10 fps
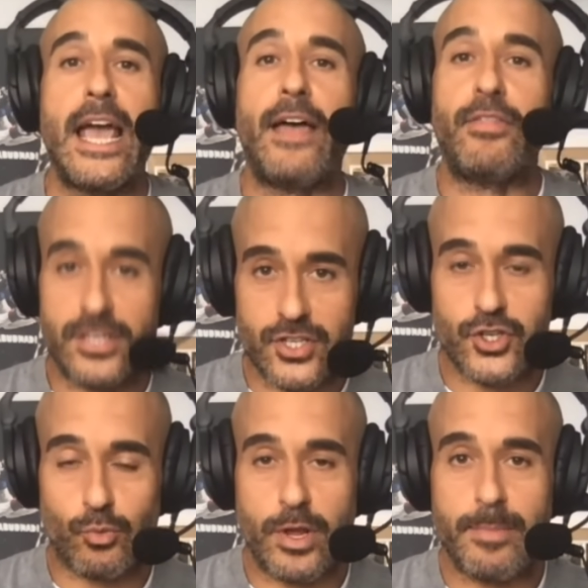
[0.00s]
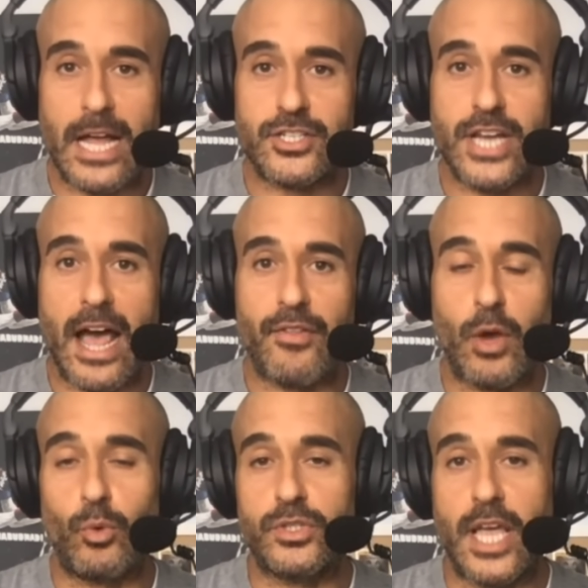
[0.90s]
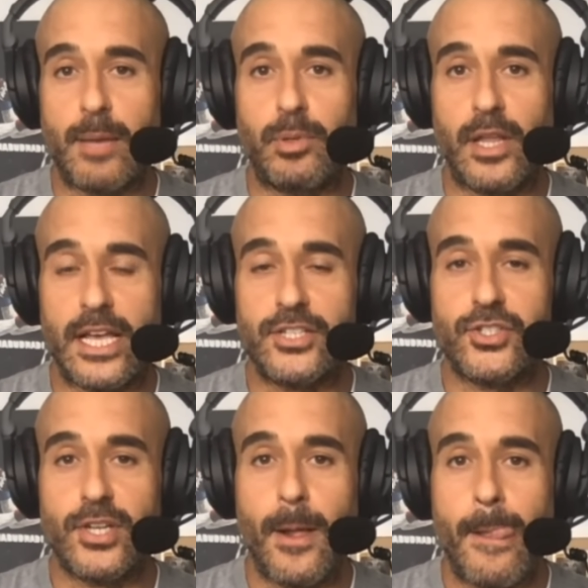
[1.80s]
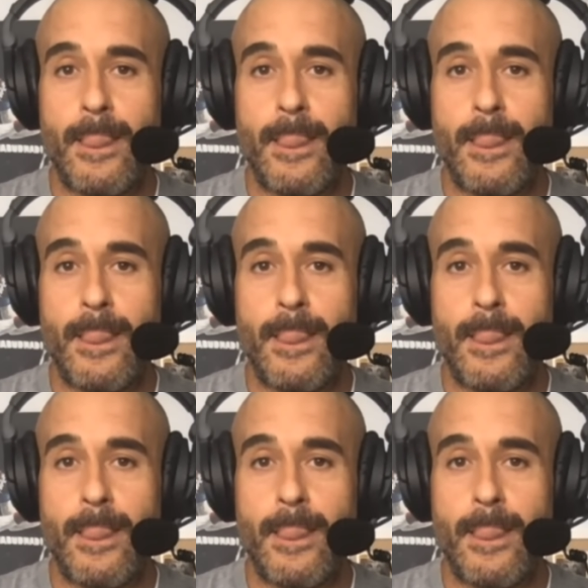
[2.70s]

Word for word: And this is a rematch now that will take place